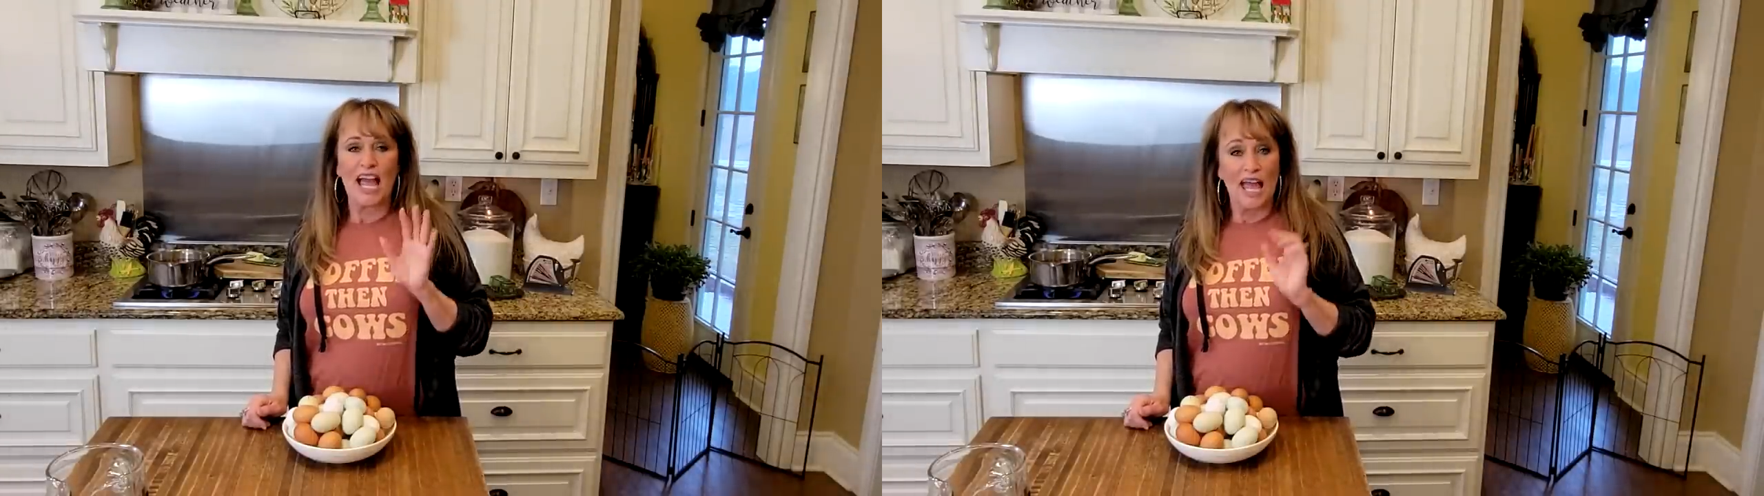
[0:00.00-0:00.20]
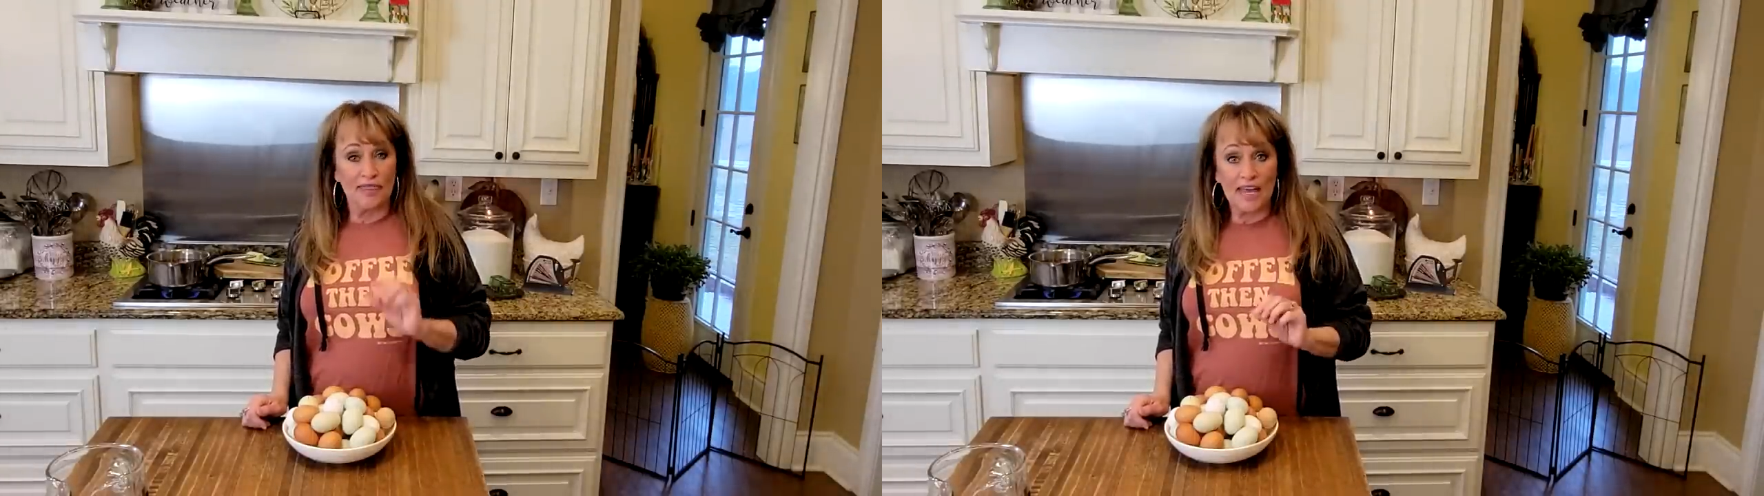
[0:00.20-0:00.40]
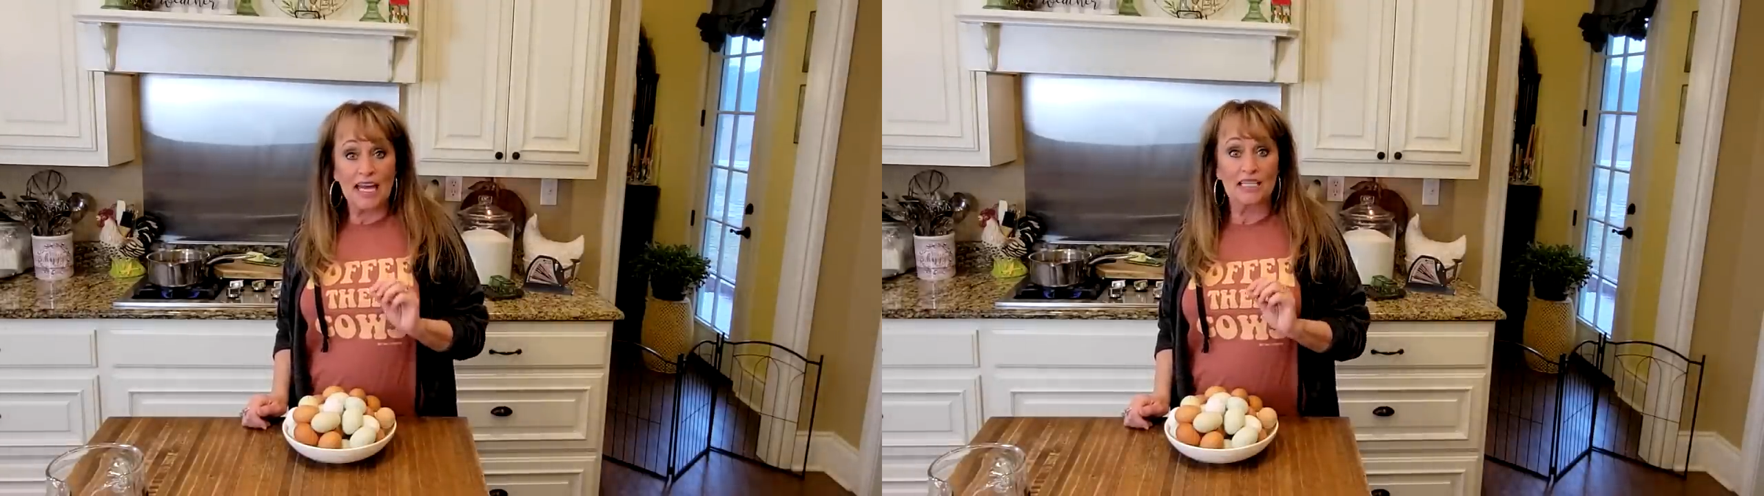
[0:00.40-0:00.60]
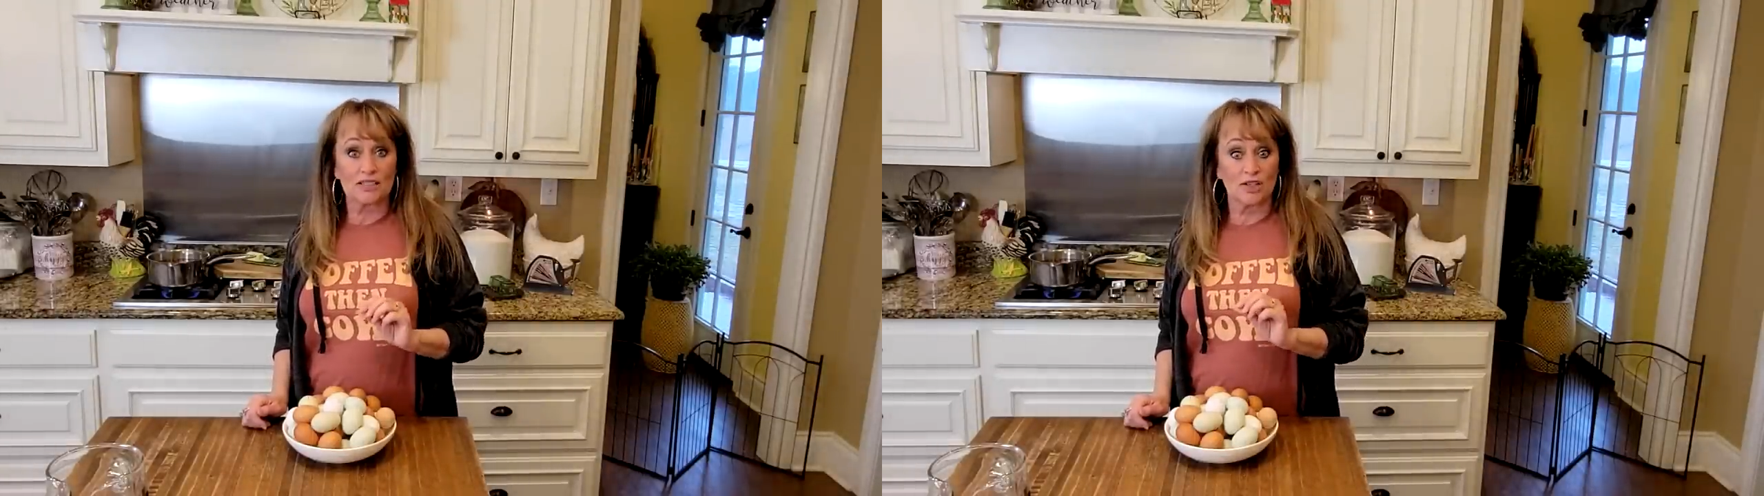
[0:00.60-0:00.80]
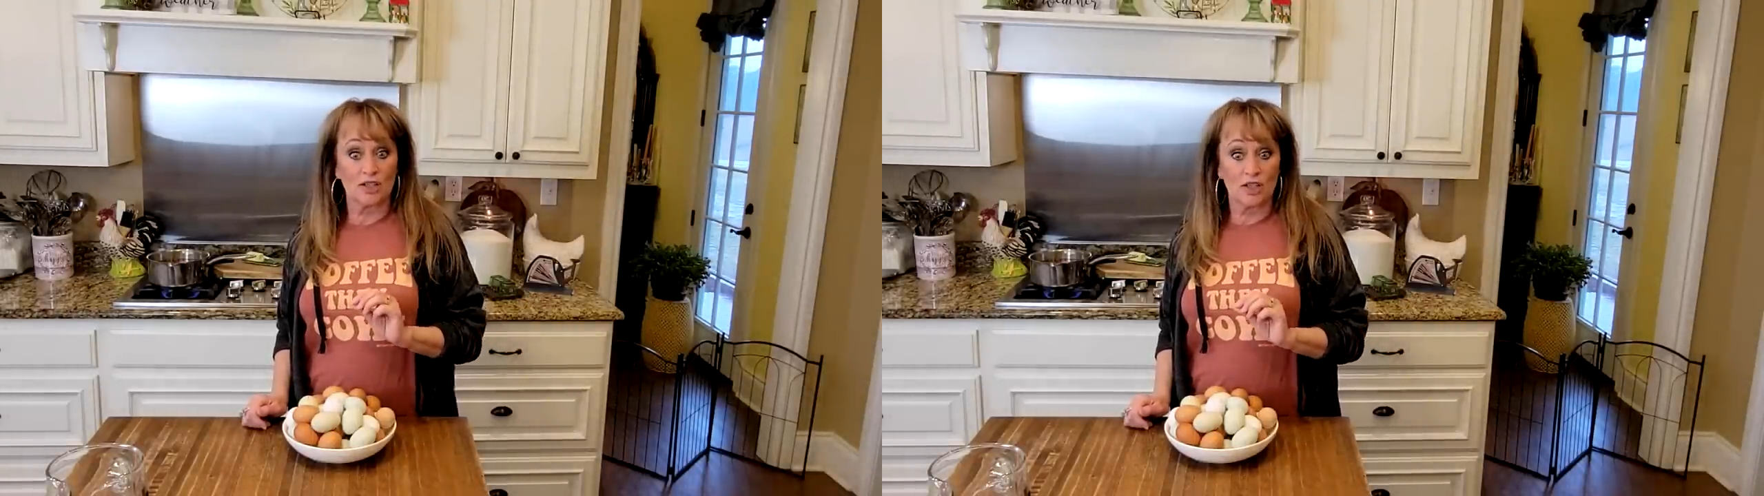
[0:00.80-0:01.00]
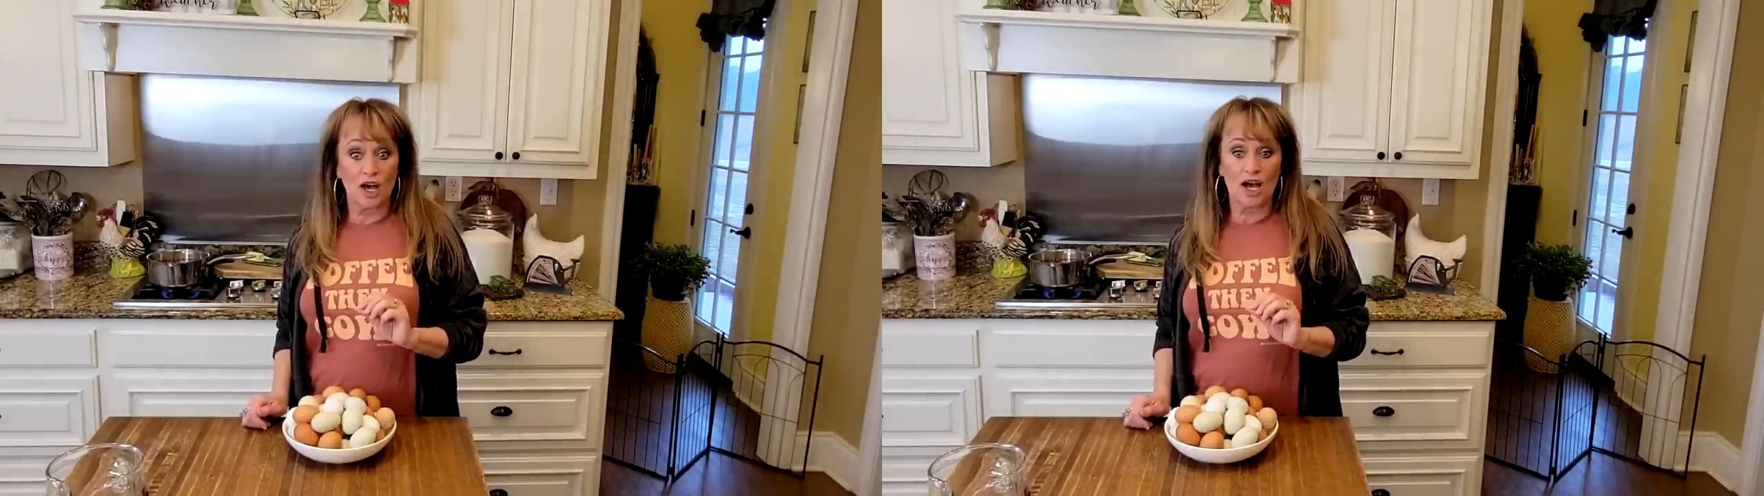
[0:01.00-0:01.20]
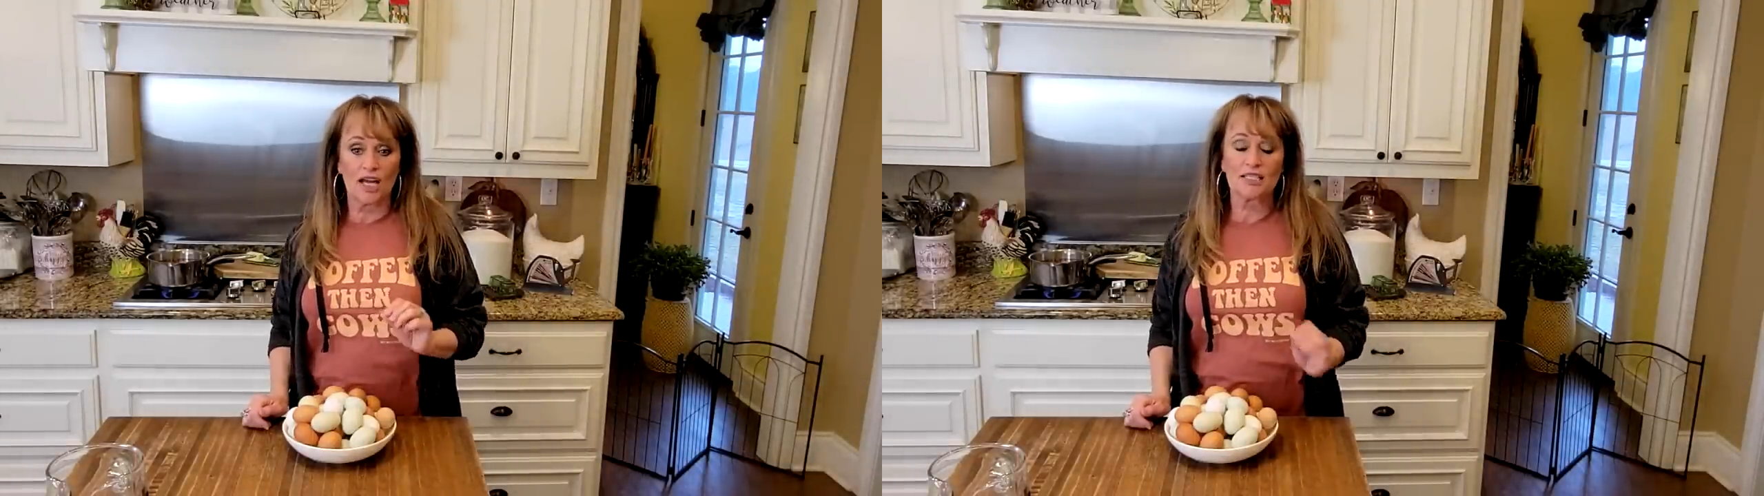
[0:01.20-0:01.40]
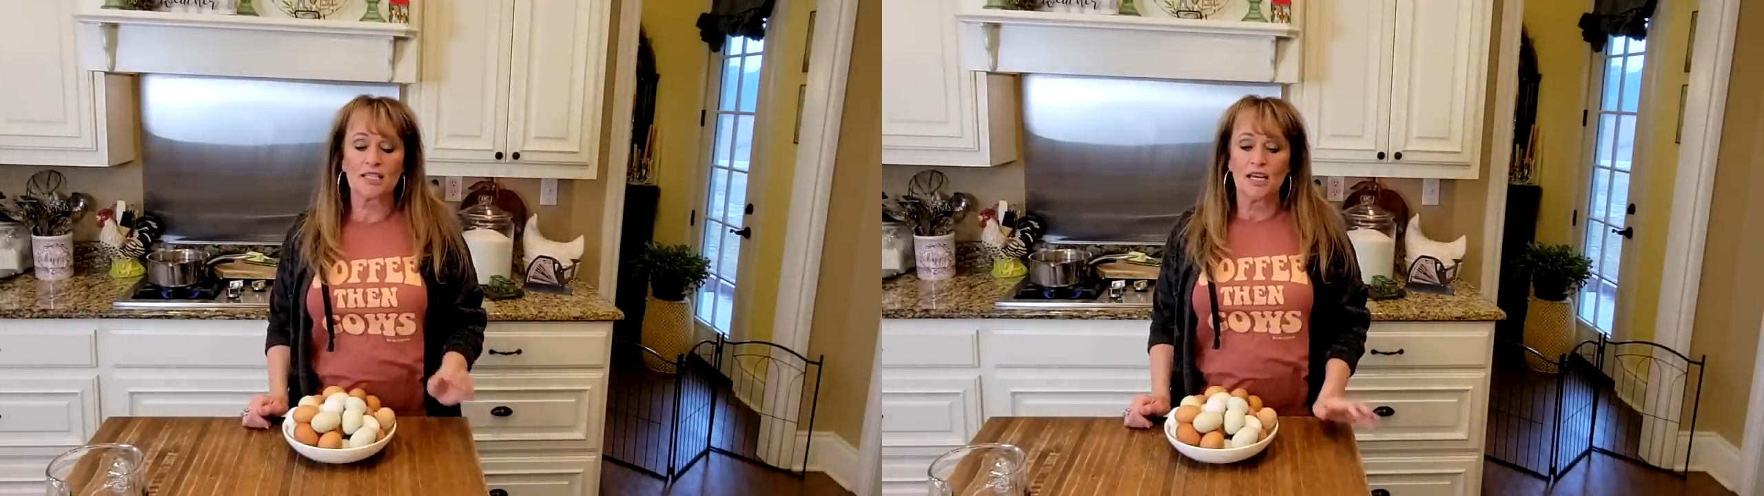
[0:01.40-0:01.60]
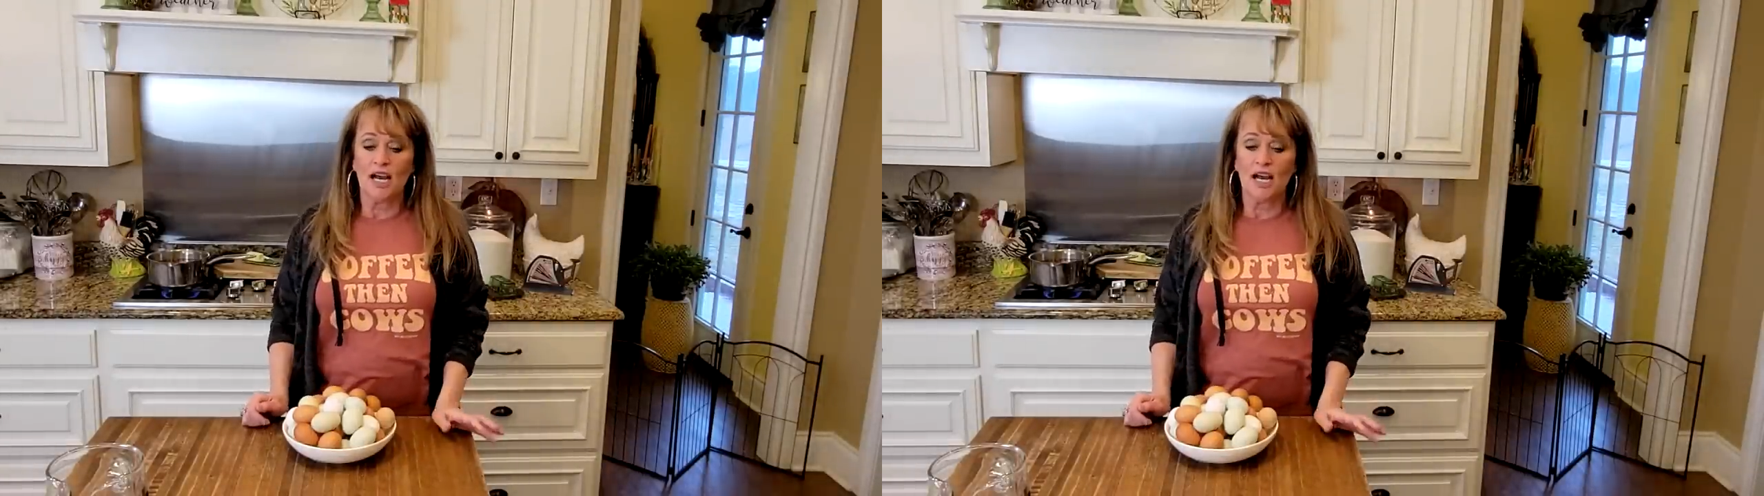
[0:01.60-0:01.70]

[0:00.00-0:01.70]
And that is a lot.